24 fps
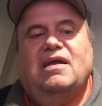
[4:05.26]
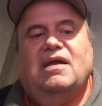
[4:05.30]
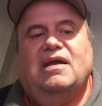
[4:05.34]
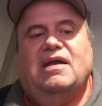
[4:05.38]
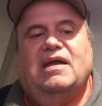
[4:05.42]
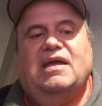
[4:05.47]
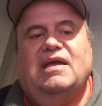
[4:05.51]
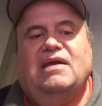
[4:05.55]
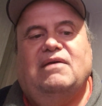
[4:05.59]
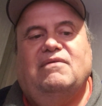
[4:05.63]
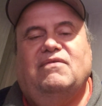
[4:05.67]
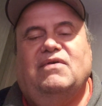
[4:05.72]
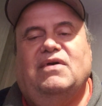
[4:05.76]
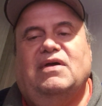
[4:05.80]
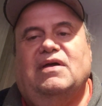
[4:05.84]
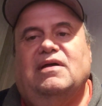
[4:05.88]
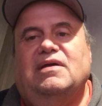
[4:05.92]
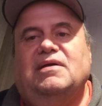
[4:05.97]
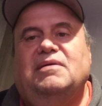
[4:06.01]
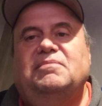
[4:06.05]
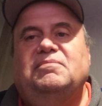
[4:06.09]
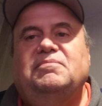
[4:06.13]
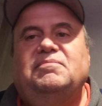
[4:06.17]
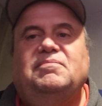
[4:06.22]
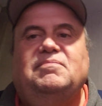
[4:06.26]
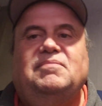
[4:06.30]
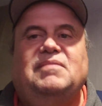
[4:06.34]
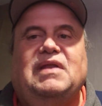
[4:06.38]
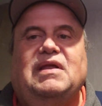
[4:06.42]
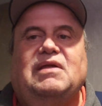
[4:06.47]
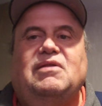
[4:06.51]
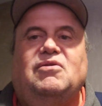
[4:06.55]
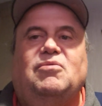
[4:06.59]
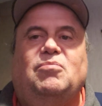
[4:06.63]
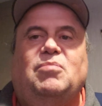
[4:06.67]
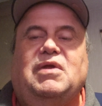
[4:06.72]
I have uh,
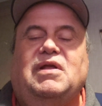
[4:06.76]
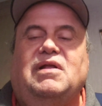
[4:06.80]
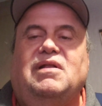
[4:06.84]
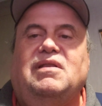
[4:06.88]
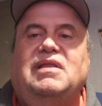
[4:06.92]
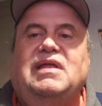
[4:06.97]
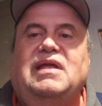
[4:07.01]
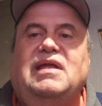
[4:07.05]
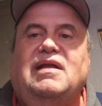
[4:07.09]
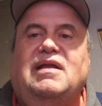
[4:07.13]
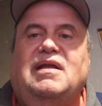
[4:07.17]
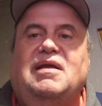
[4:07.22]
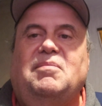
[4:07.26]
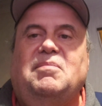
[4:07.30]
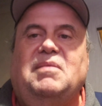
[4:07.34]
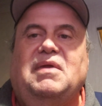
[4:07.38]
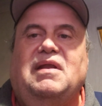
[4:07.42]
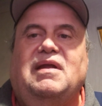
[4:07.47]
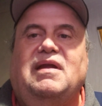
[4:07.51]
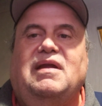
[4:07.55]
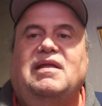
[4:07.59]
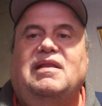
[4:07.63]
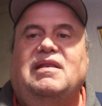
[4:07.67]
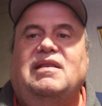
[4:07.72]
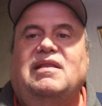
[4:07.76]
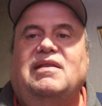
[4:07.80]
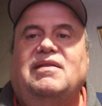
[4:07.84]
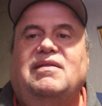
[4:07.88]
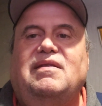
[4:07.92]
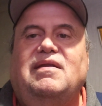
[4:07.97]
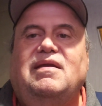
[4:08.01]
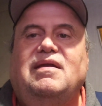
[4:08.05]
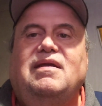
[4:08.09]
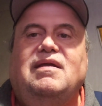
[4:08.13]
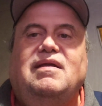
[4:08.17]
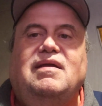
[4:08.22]
another mail day coming in
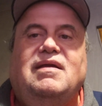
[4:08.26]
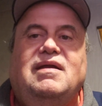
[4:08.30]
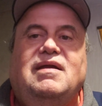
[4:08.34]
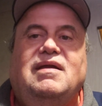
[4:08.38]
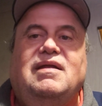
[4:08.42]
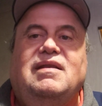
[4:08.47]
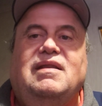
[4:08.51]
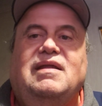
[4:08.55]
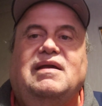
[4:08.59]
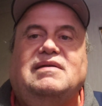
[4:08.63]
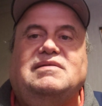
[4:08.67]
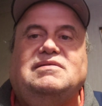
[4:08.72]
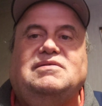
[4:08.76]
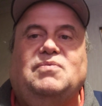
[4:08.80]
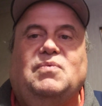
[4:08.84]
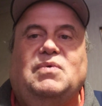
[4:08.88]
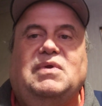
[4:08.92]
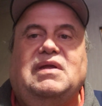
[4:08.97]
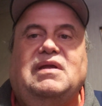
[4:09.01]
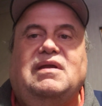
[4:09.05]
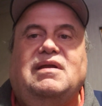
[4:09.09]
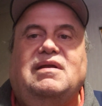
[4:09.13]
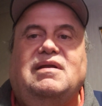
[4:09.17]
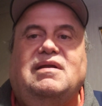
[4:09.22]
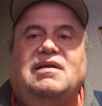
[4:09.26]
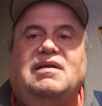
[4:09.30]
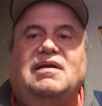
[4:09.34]
next week.